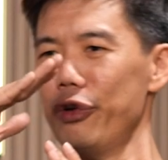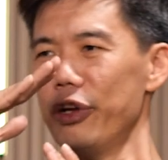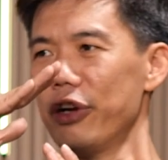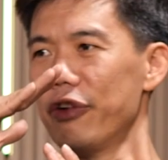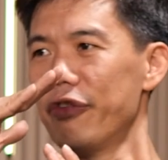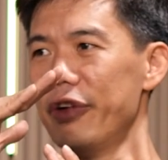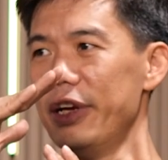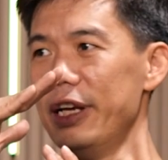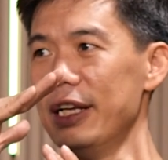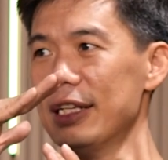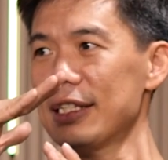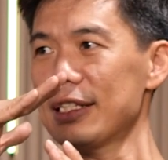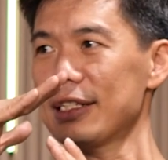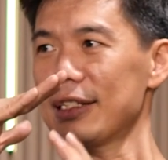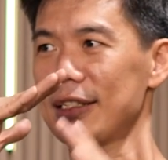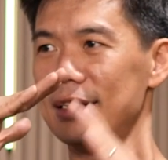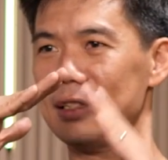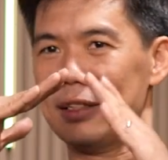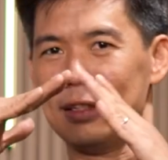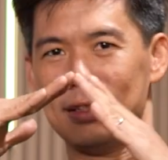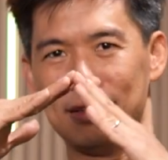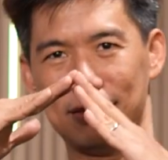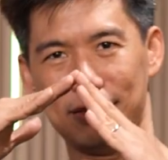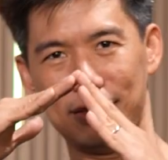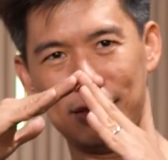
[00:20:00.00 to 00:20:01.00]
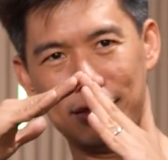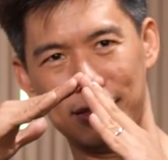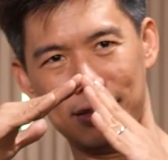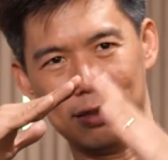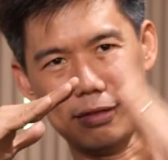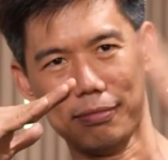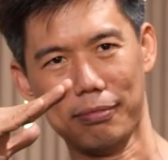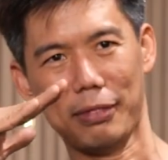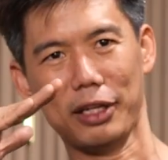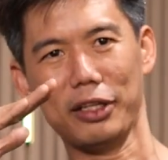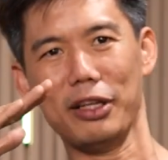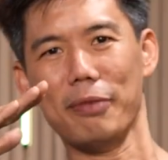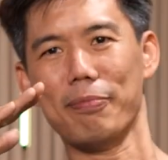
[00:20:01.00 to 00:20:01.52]
few degrees
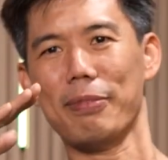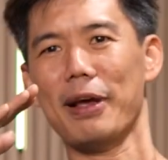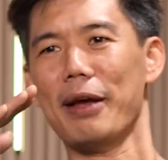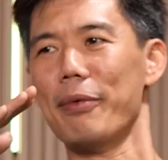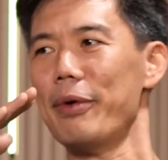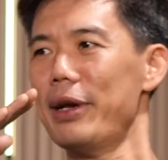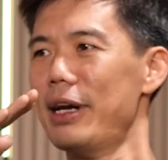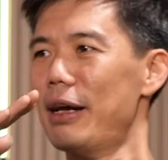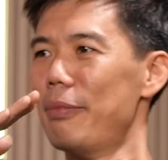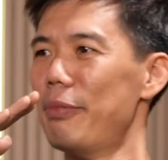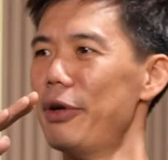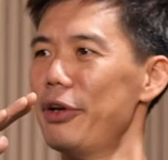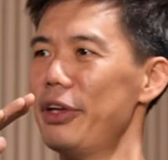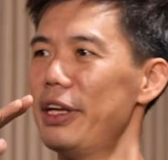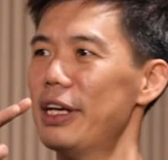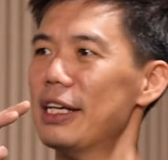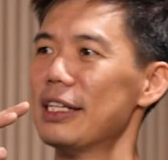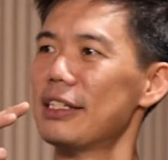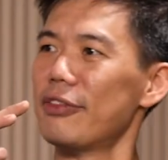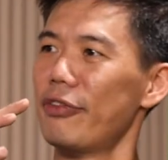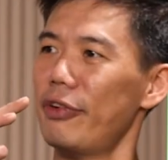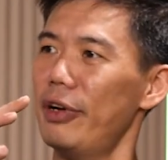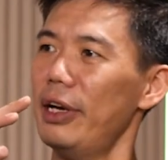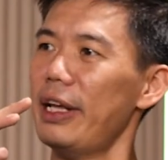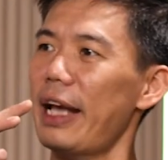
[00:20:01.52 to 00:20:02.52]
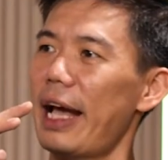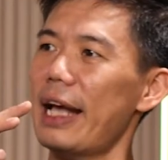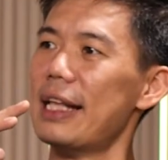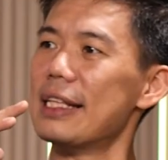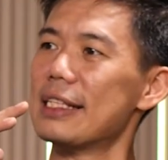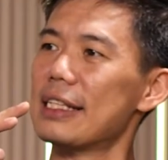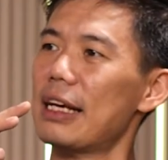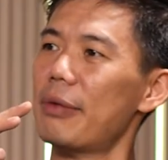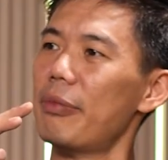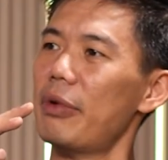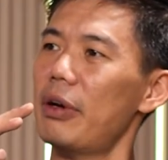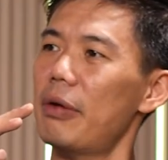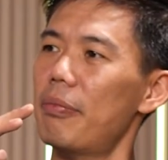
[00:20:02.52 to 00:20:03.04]
multiplied by a number of years really
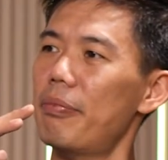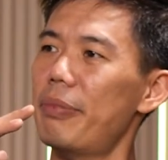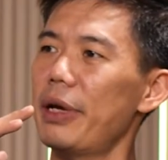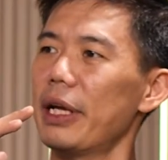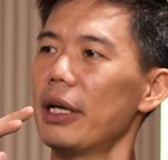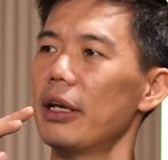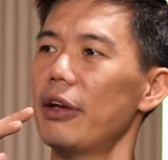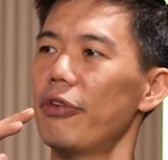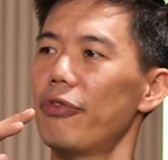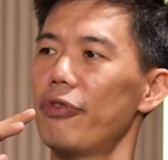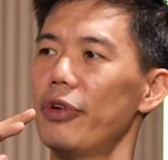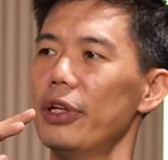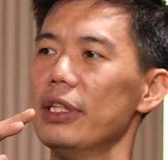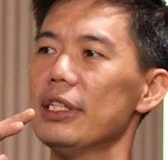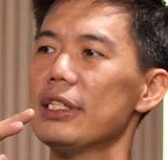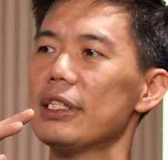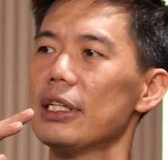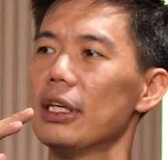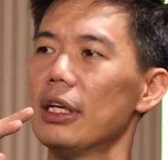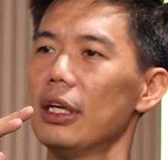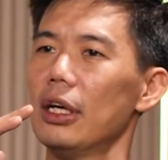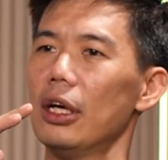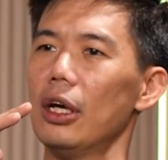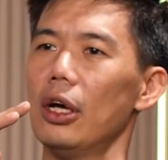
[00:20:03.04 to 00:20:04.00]
ends up in a big difference?